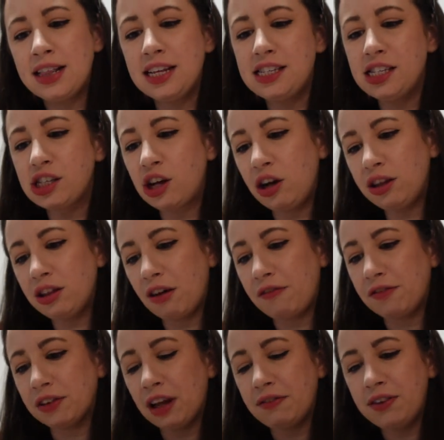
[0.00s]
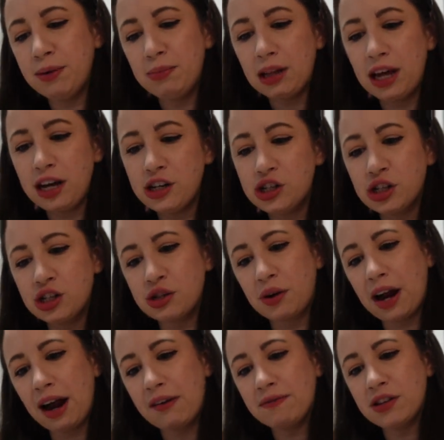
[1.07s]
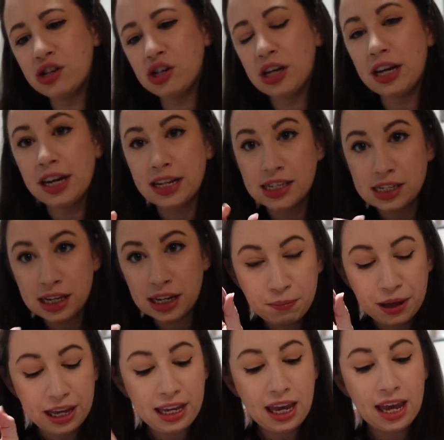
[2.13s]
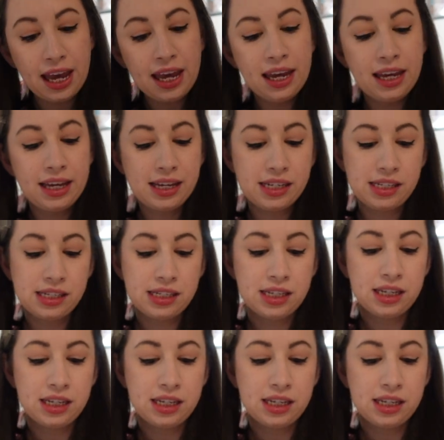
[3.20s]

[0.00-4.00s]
This is called the Fluffy Blush, so I have the shades Pink Haze,